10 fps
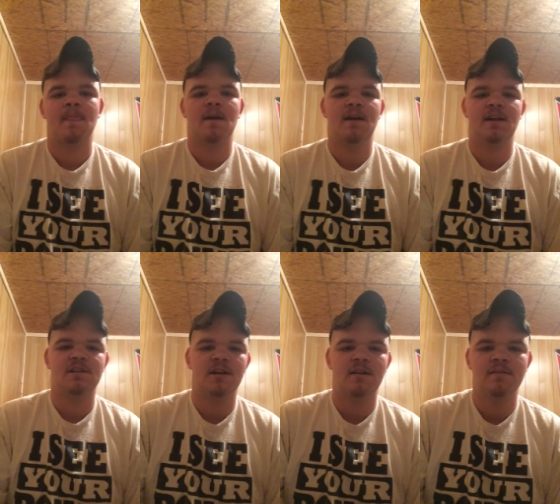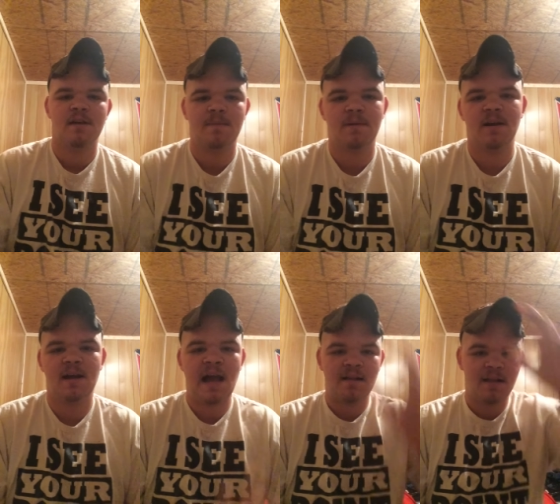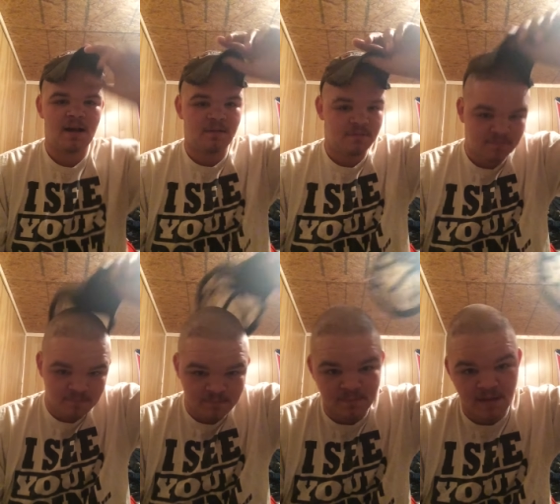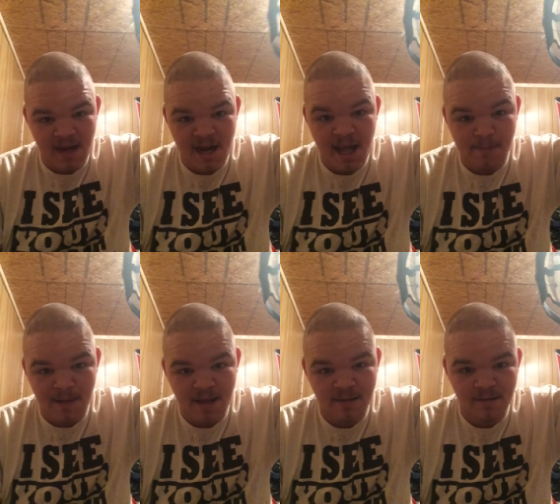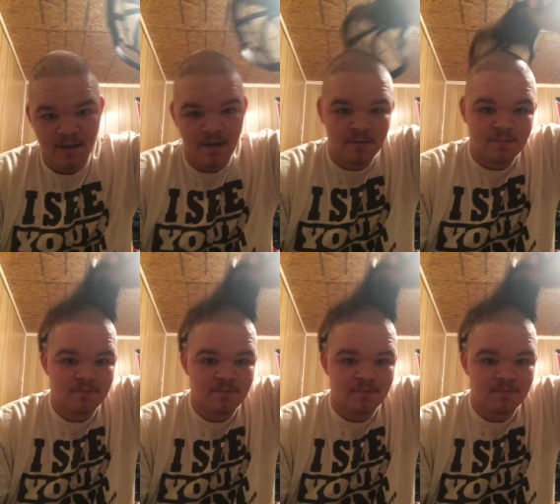Alright, y'all. I'm Real Outlaw. And I'm out, y'all.